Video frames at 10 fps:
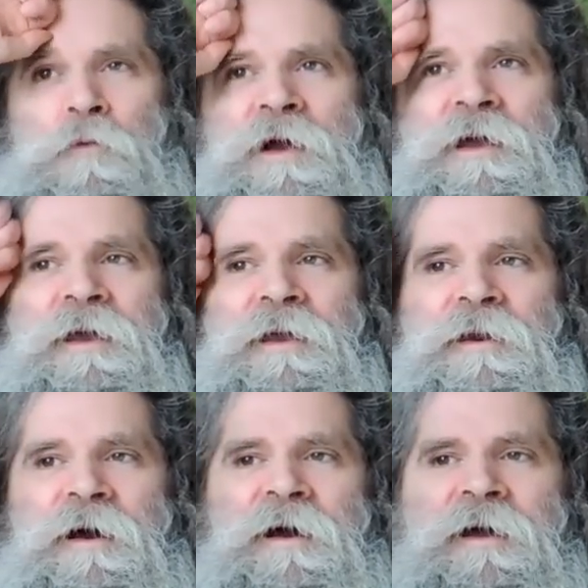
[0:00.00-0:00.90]
when
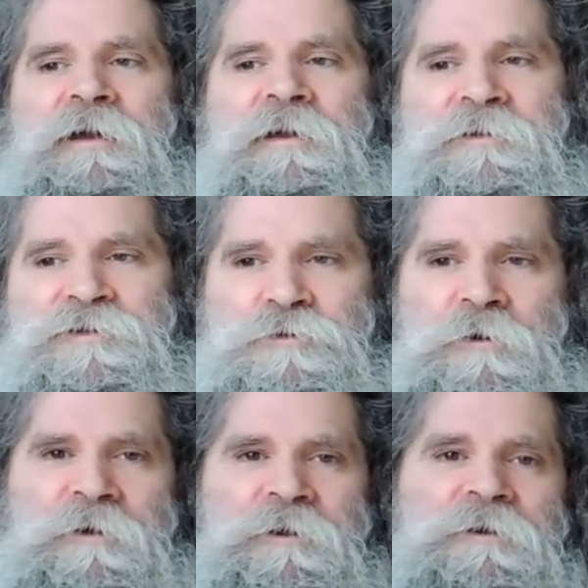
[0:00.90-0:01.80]
I
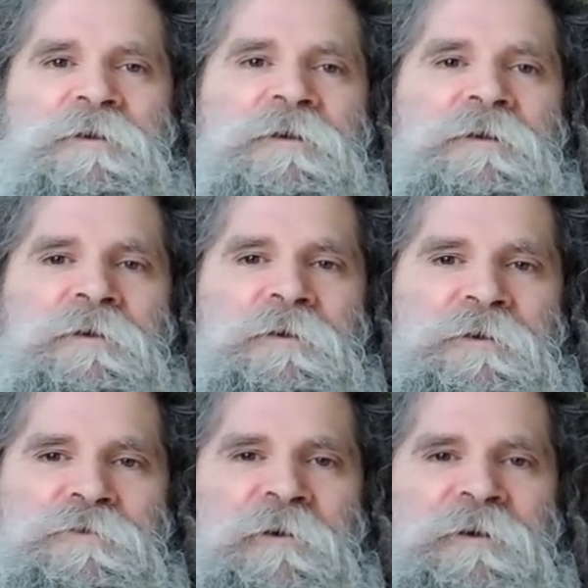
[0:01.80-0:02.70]
started
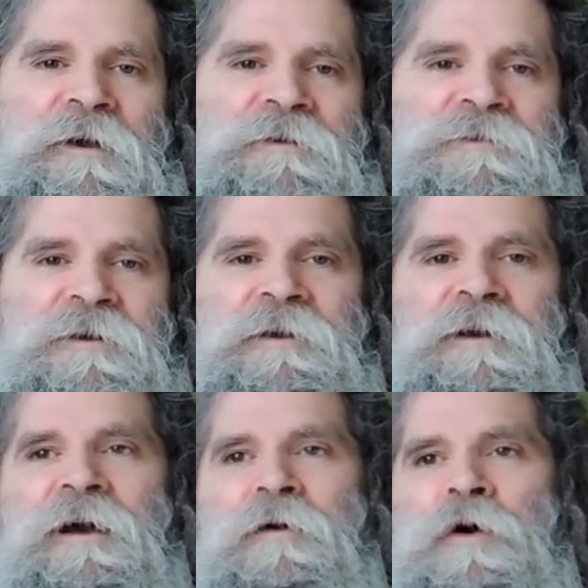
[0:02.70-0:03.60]
Dreadlock site,
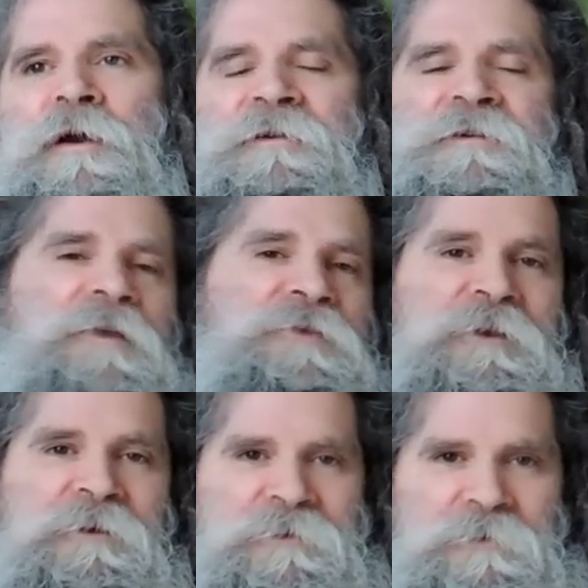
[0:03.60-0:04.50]
I wanted
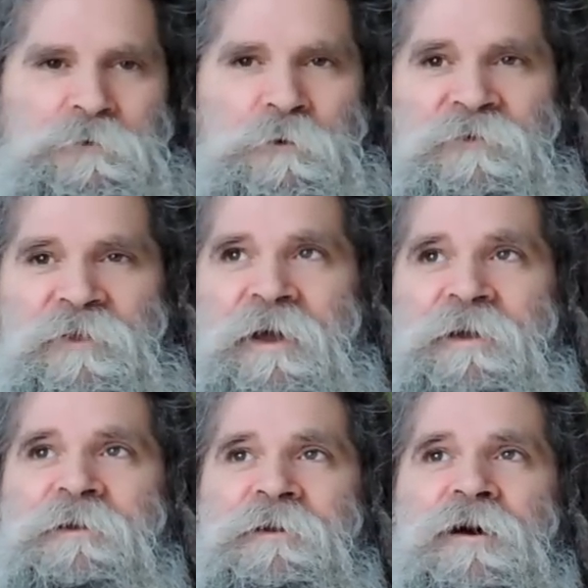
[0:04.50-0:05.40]
nothing to do with
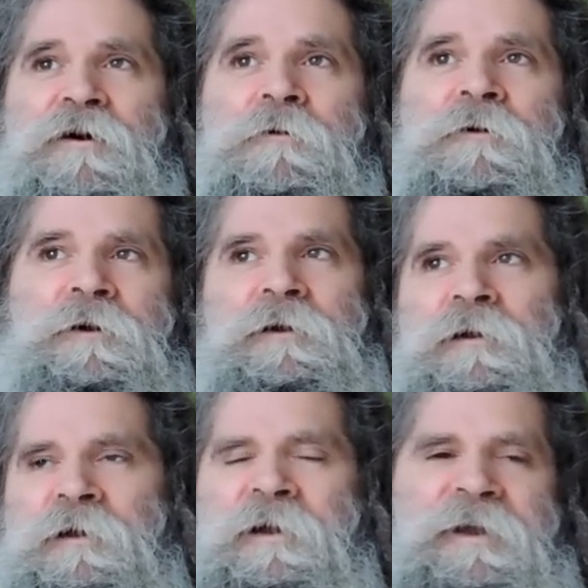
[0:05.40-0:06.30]
that.
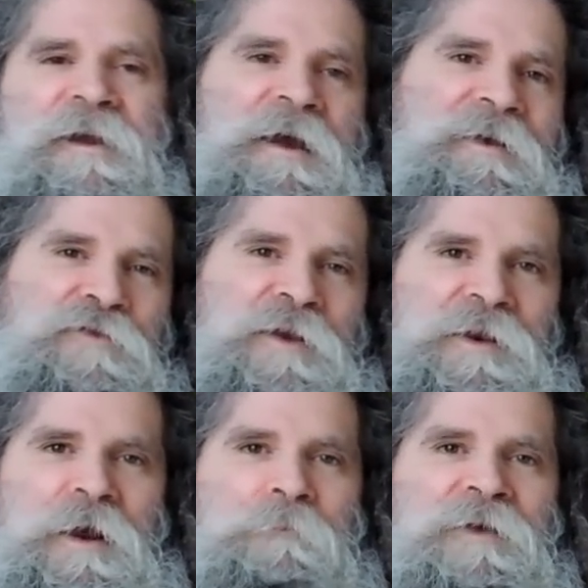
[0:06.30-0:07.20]
It kind of
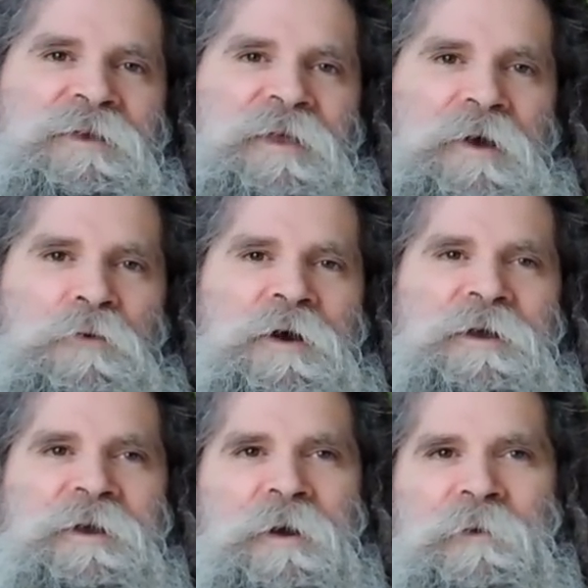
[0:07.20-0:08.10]
ended up being that
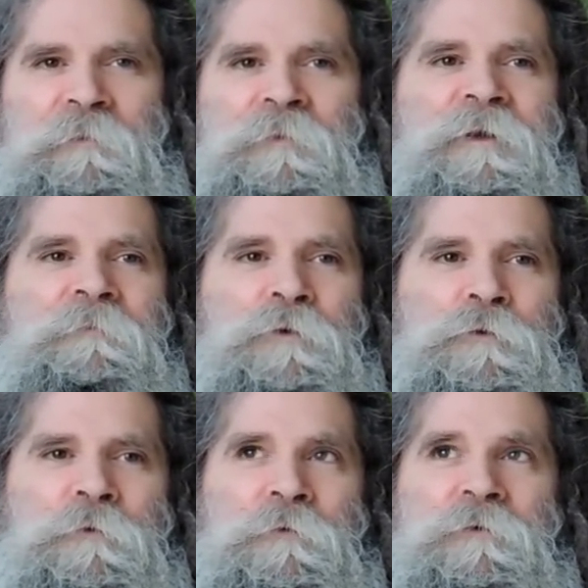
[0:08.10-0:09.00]
way. I
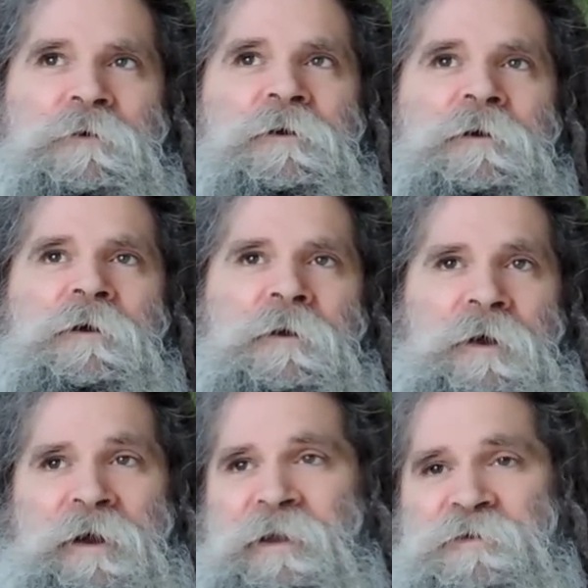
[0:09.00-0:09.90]
mean,
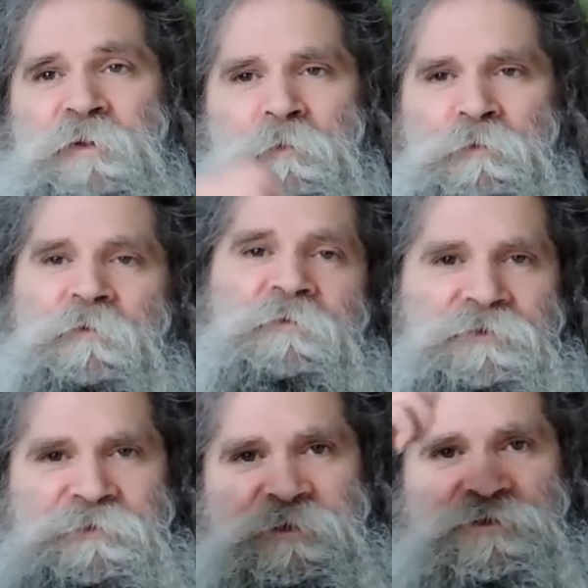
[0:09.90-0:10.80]
I guess people
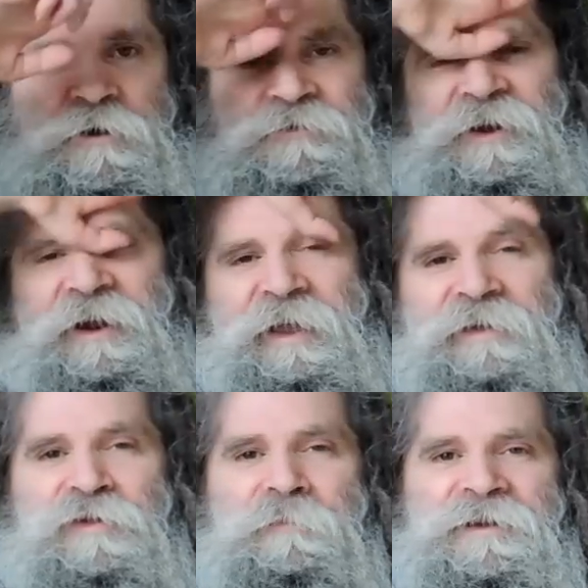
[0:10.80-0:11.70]
just thought that I
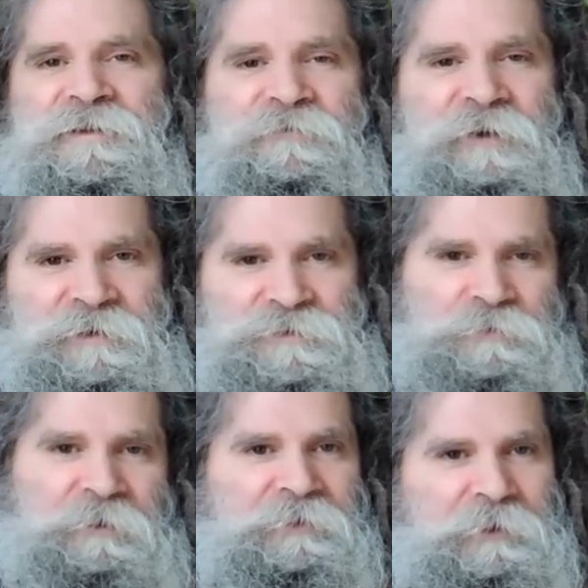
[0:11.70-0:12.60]
gave the best advice,
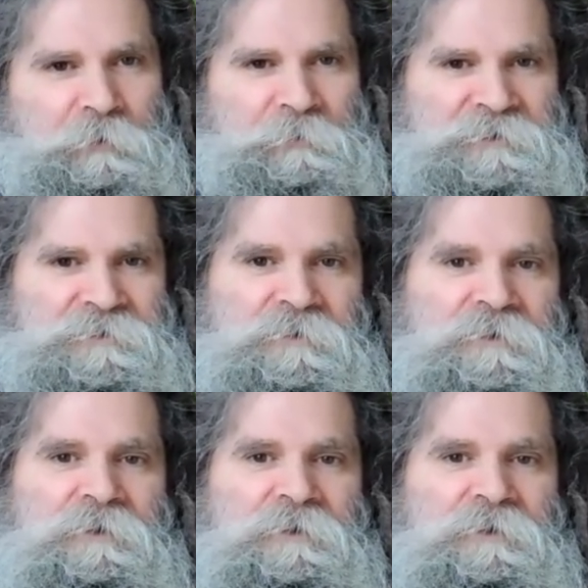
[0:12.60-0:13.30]
so that they always,